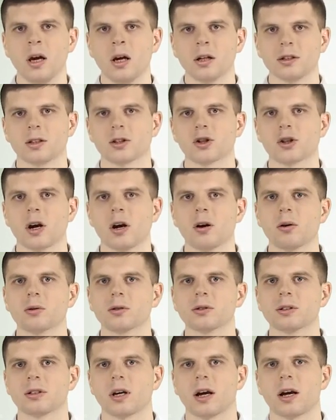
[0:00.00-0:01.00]
The shower
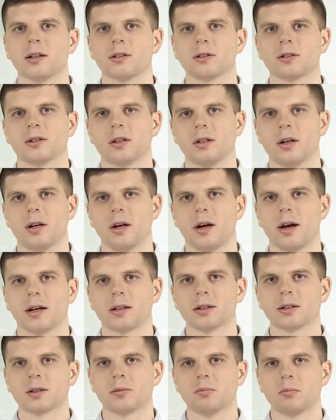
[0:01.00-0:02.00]
size
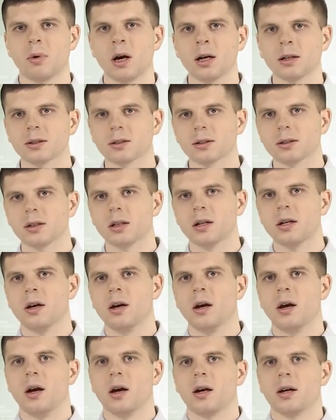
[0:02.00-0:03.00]
X max
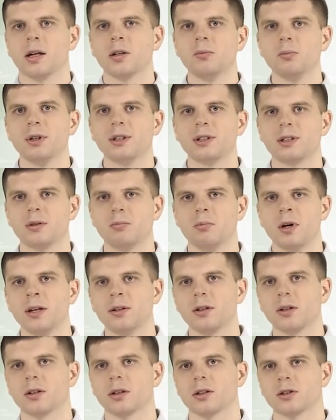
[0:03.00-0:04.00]
can be
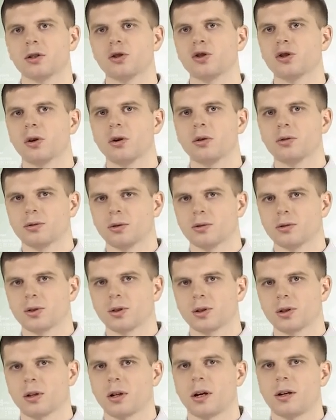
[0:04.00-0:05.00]
estimated as shown on the
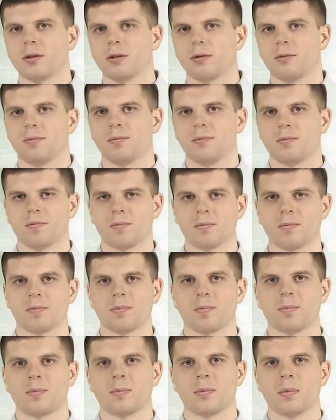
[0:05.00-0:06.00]
slide.
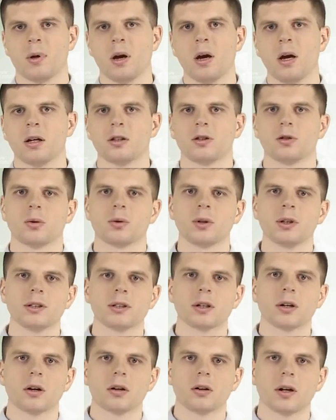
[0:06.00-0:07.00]
The
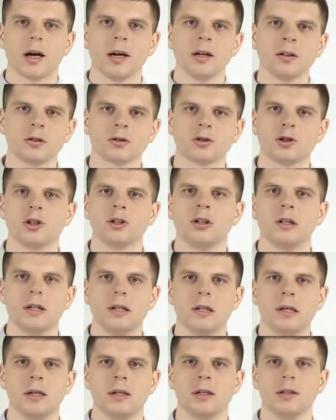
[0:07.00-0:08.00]
critical energy
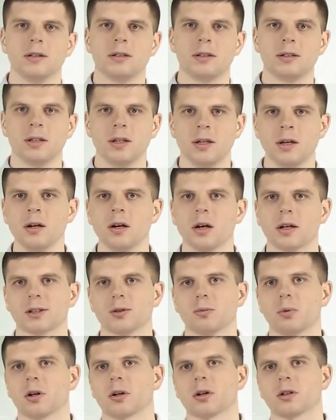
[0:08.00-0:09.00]
EC as
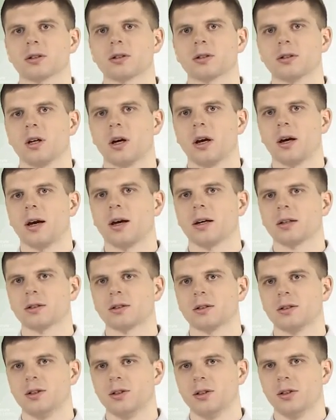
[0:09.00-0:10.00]
well as
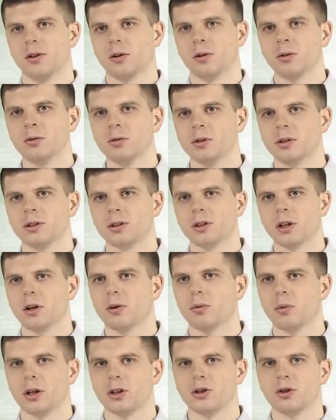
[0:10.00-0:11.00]
X0 in the
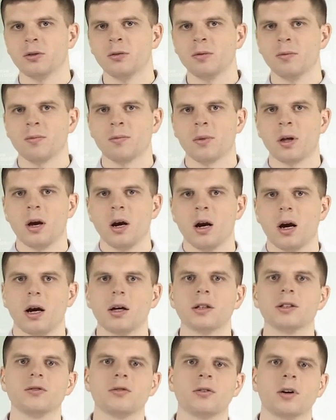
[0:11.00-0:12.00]
equation are
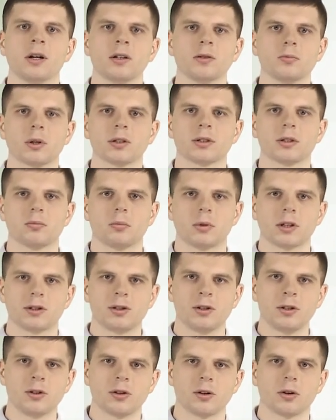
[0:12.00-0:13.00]
defined by the
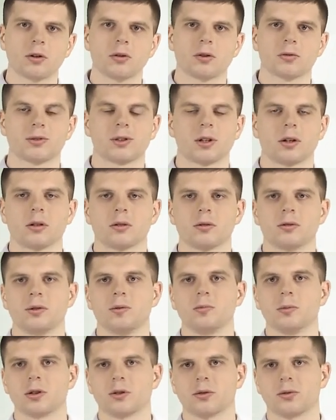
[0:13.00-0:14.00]
material of the
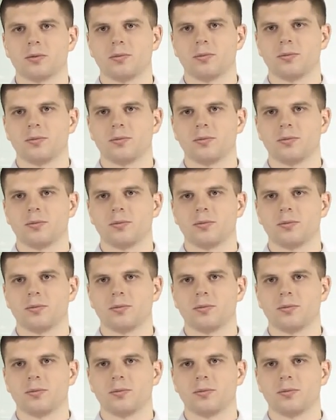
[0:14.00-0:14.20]
calorimeter